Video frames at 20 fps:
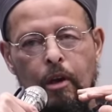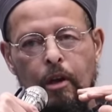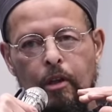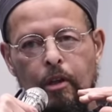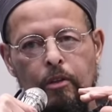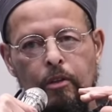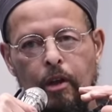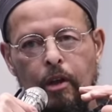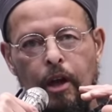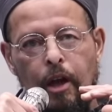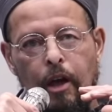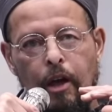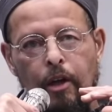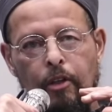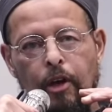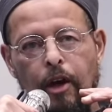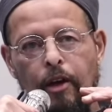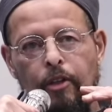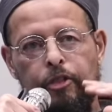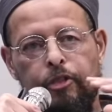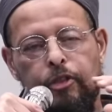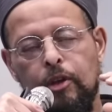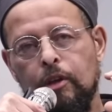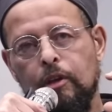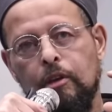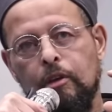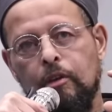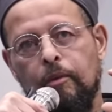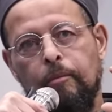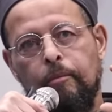And I
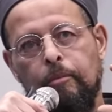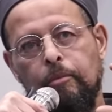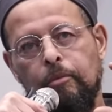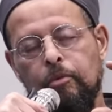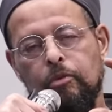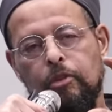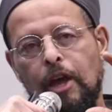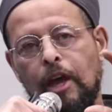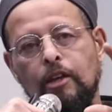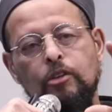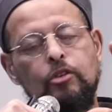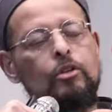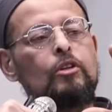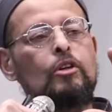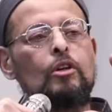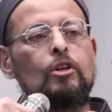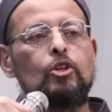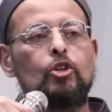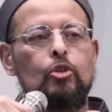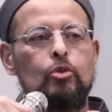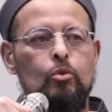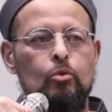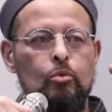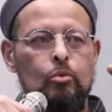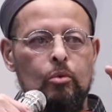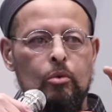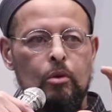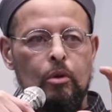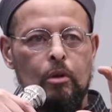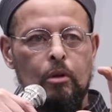think that's the
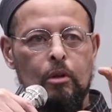issue.